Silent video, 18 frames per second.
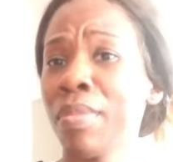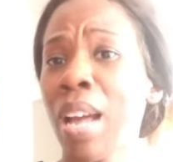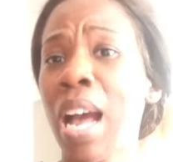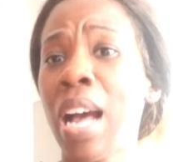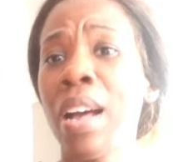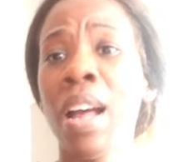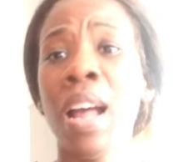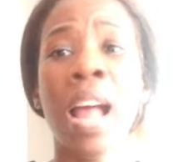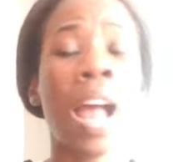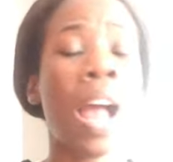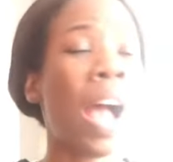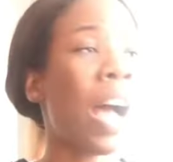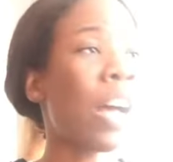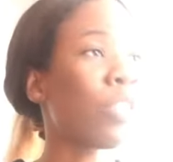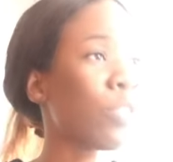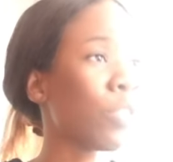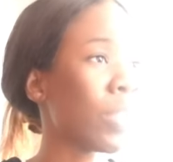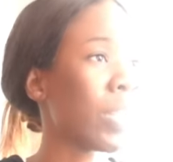I,
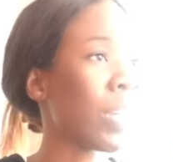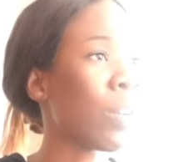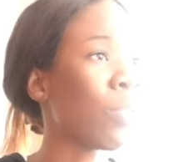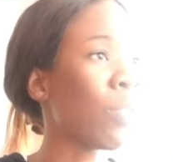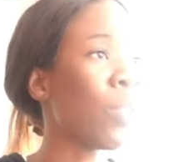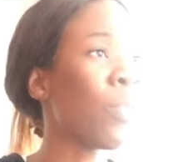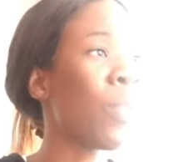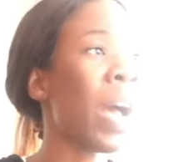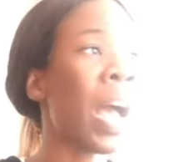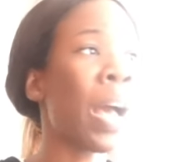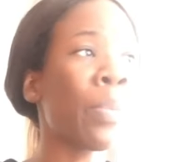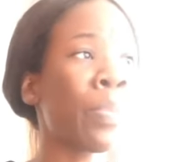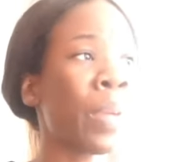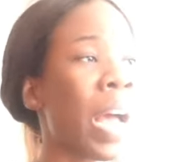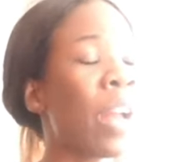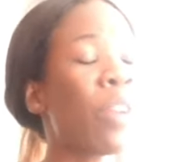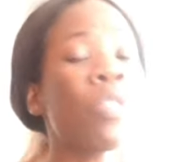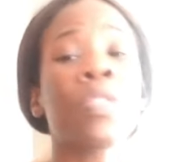I'll see y'all. What, what
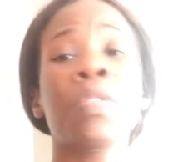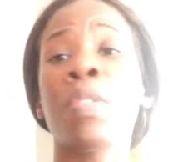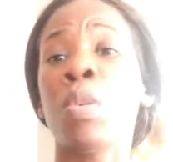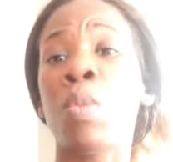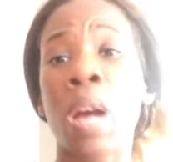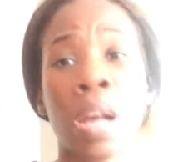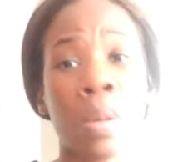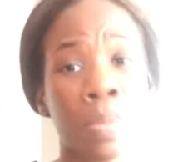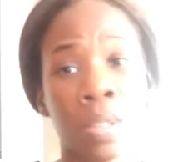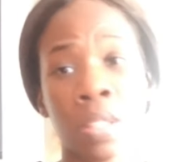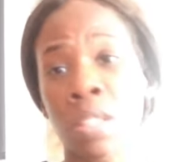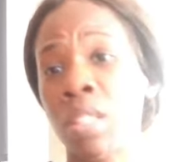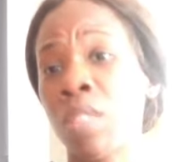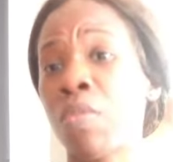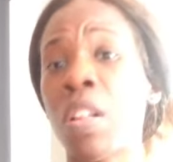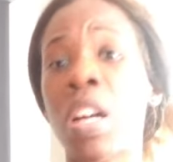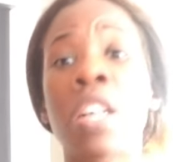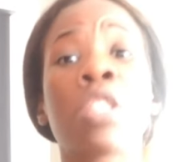happened? I don't even know what happened in
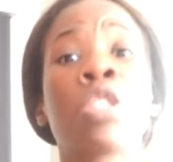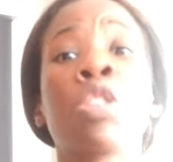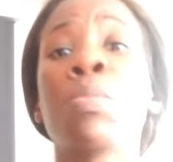this vlog.